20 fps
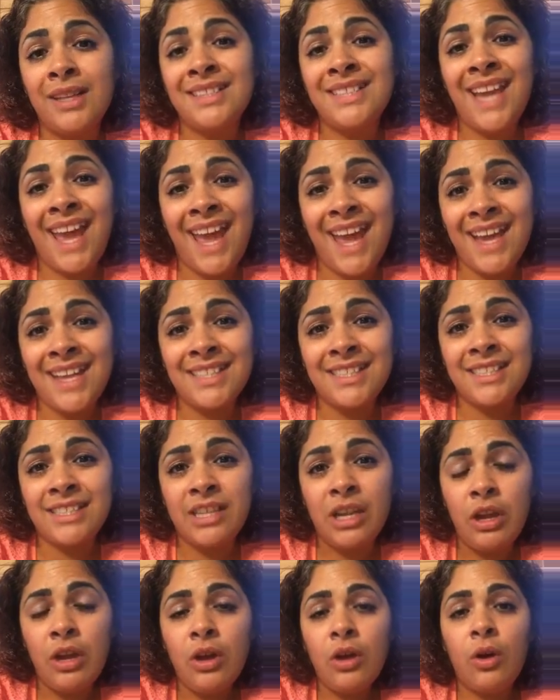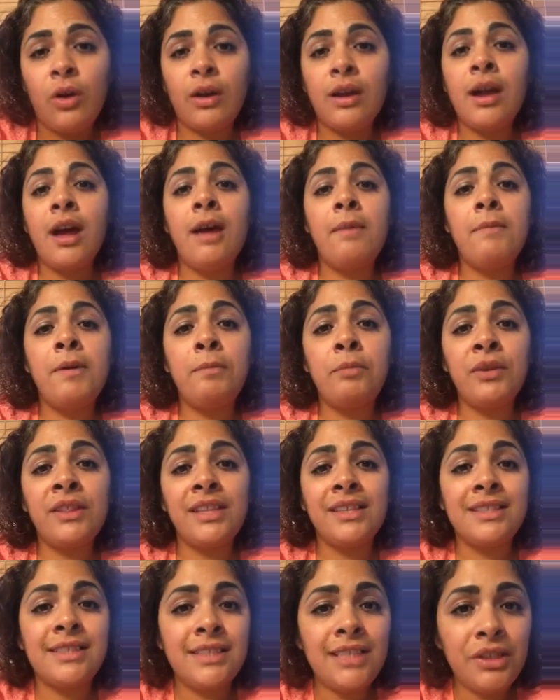test or come up
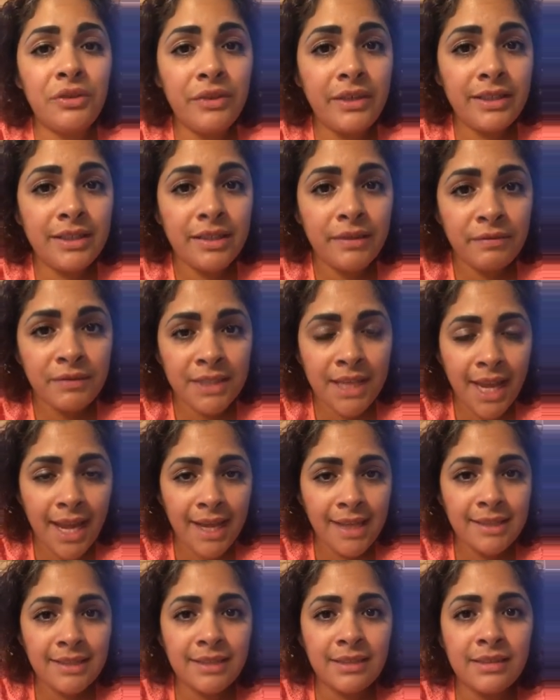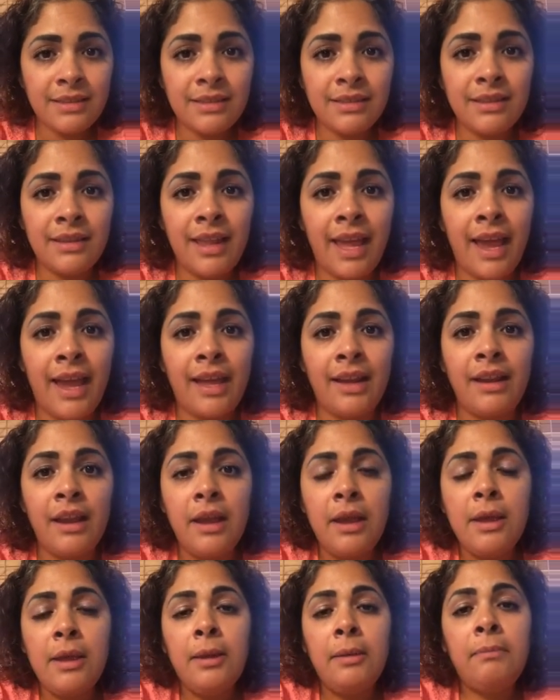with a series of tests that
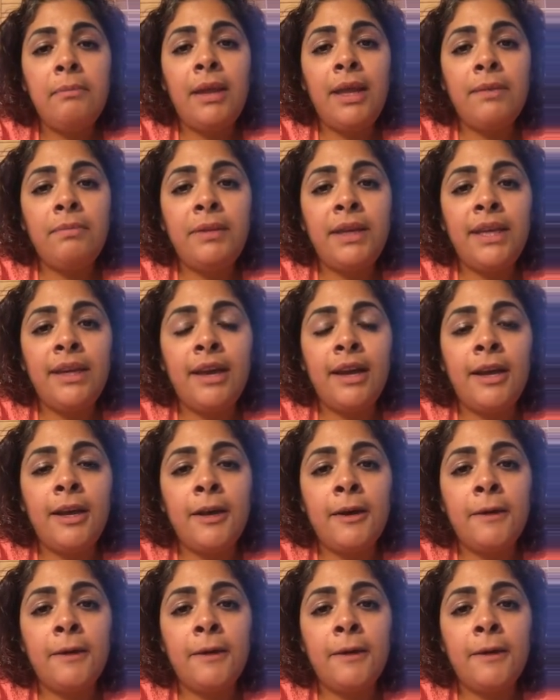maybe